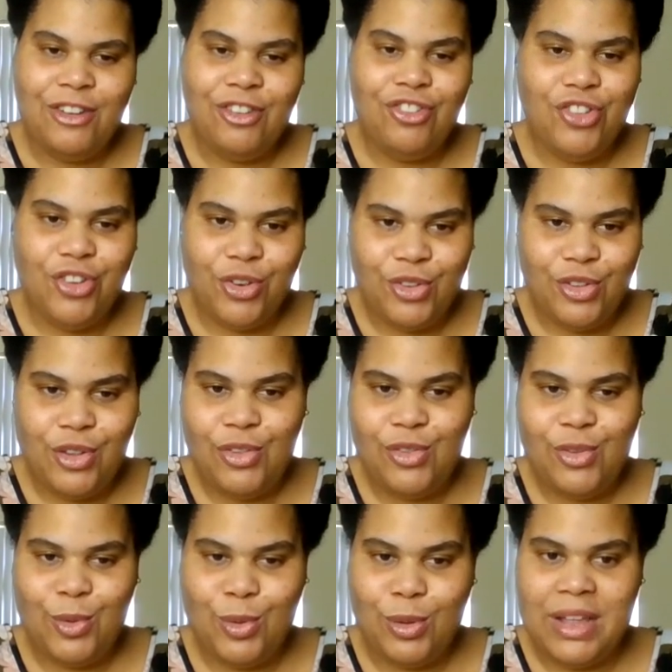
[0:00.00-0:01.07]
New Jersey
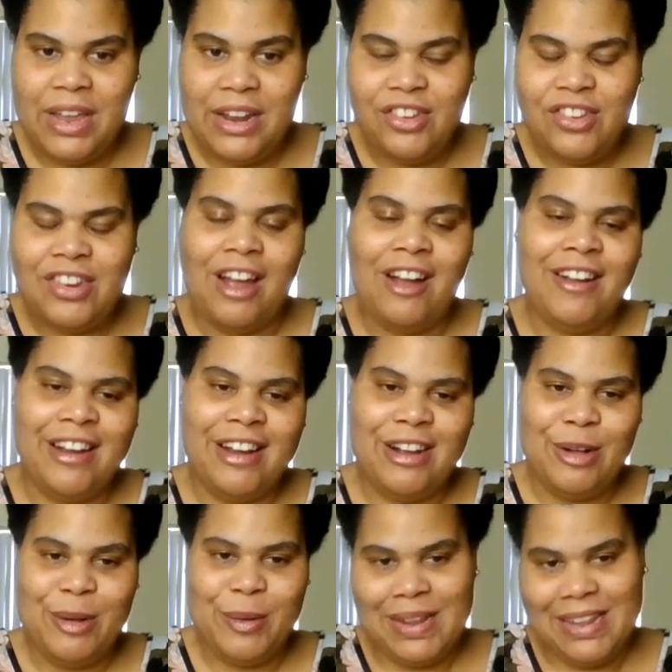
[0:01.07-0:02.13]
School Age Childcare
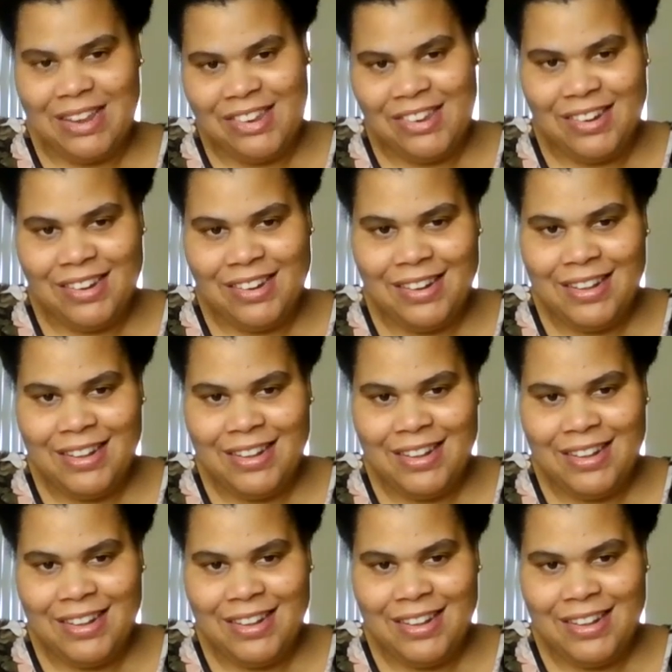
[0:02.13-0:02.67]
Coalition.